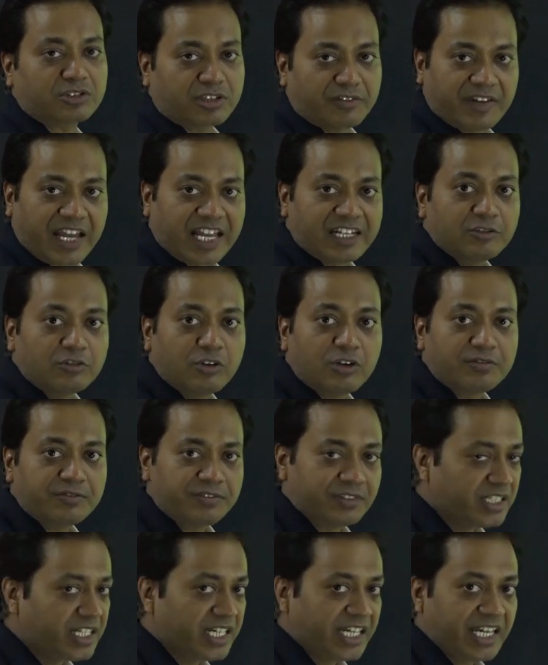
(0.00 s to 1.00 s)
the value
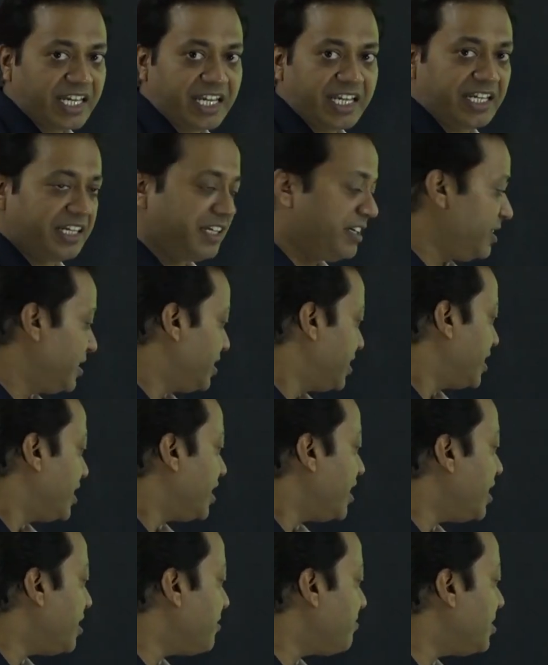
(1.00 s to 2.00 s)
of a.
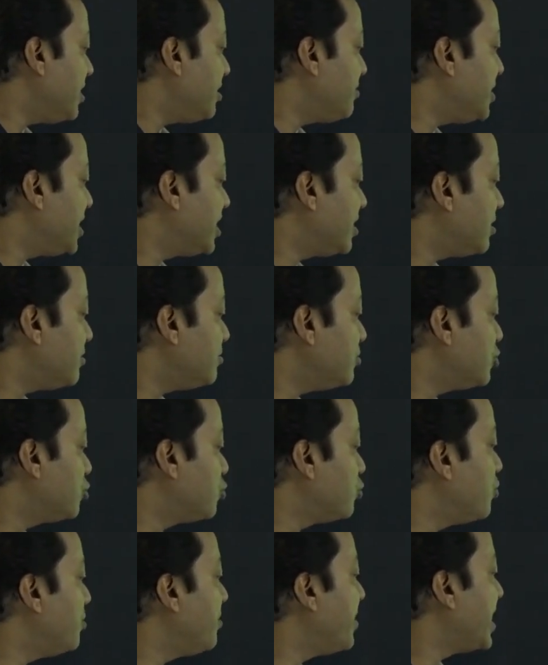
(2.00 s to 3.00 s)
A will become
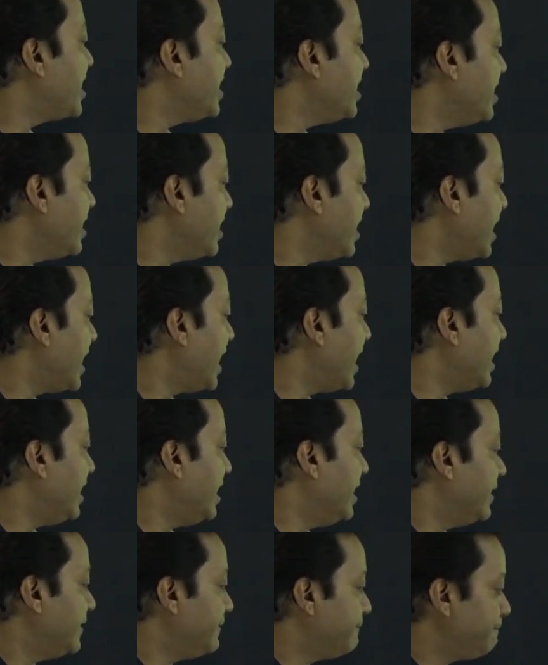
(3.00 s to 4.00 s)
2 by L.